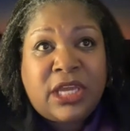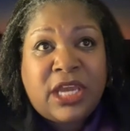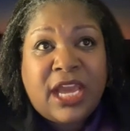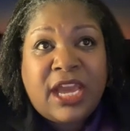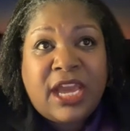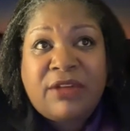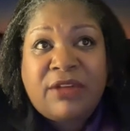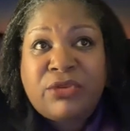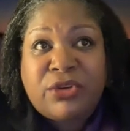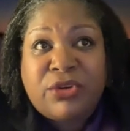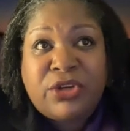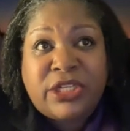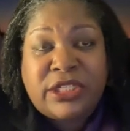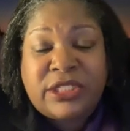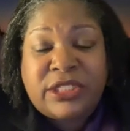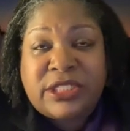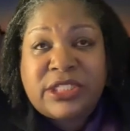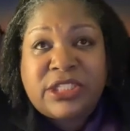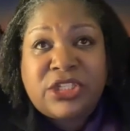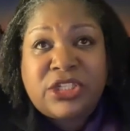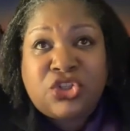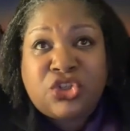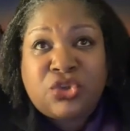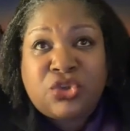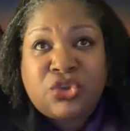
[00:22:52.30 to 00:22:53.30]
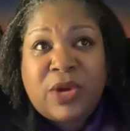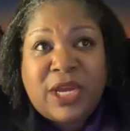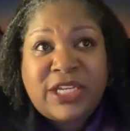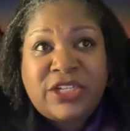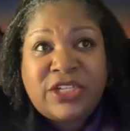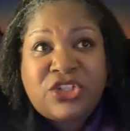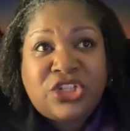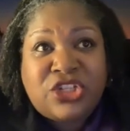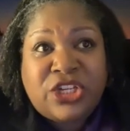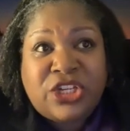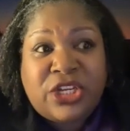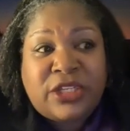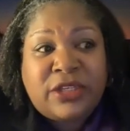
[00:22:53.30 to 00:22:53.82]
every
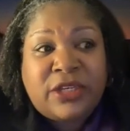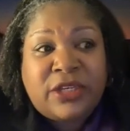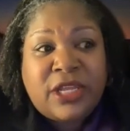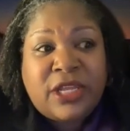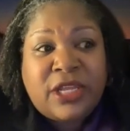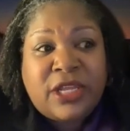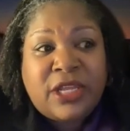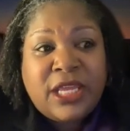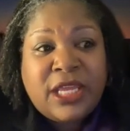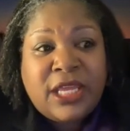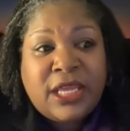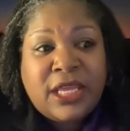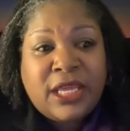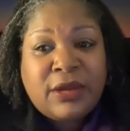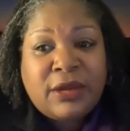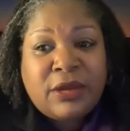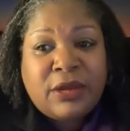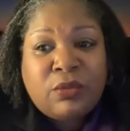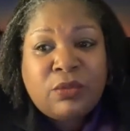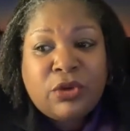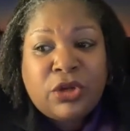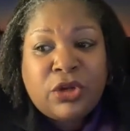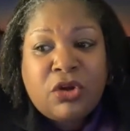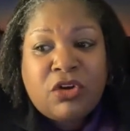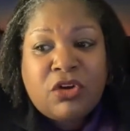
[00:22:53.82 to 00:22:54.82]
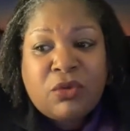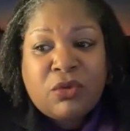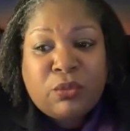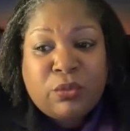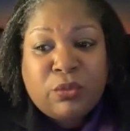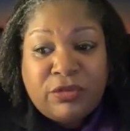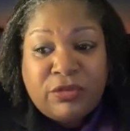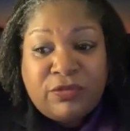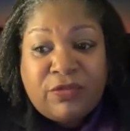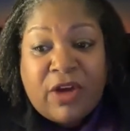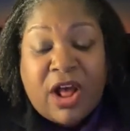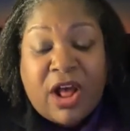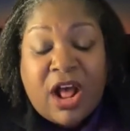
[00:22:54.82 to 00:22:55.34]
situation
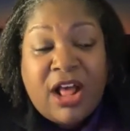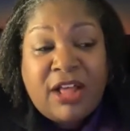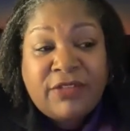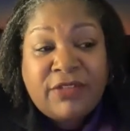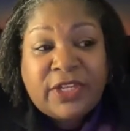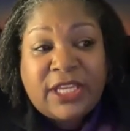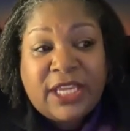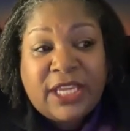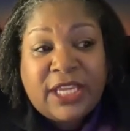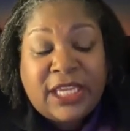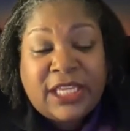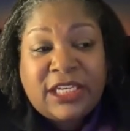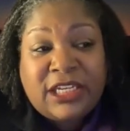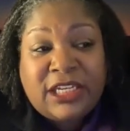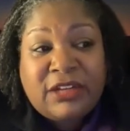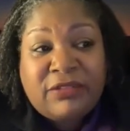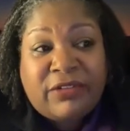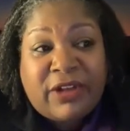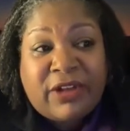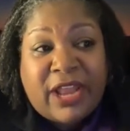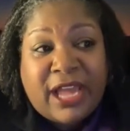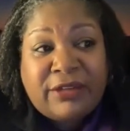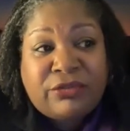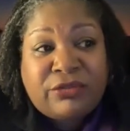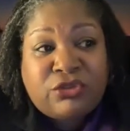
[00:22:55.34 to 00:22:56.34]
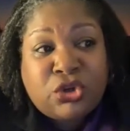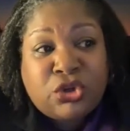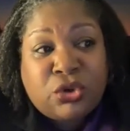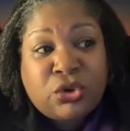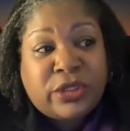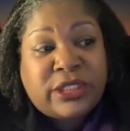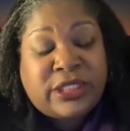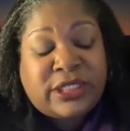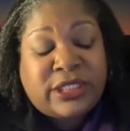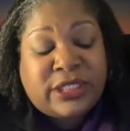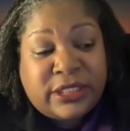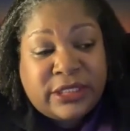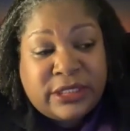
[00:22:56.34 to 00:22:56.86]
revolving end of life
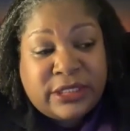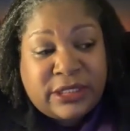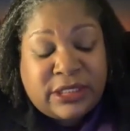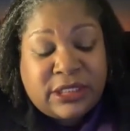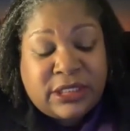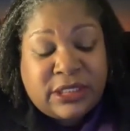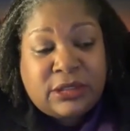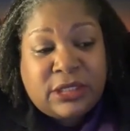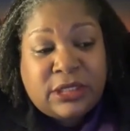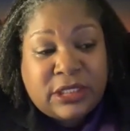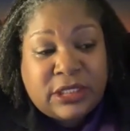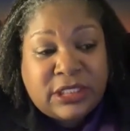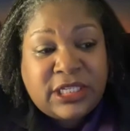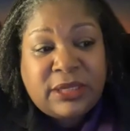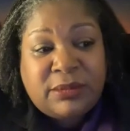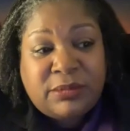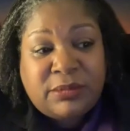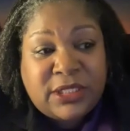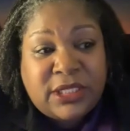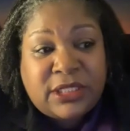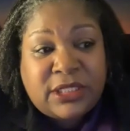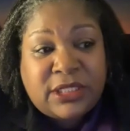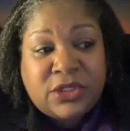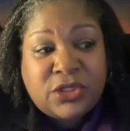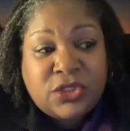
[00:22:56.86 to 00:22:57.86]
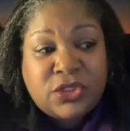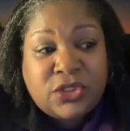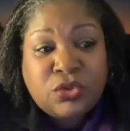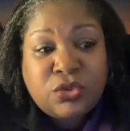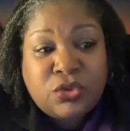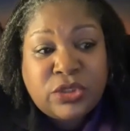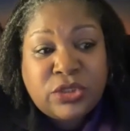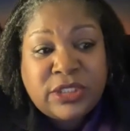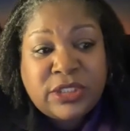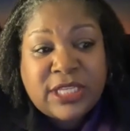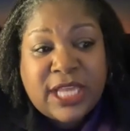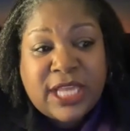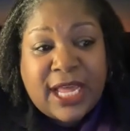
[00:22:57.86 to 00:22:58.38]
choices and attempting
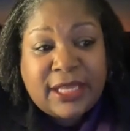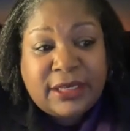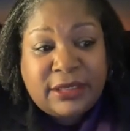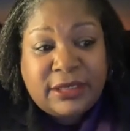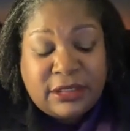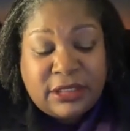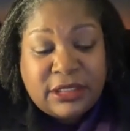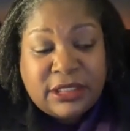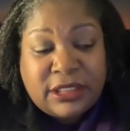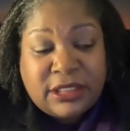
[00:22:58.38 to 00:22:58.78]
suicide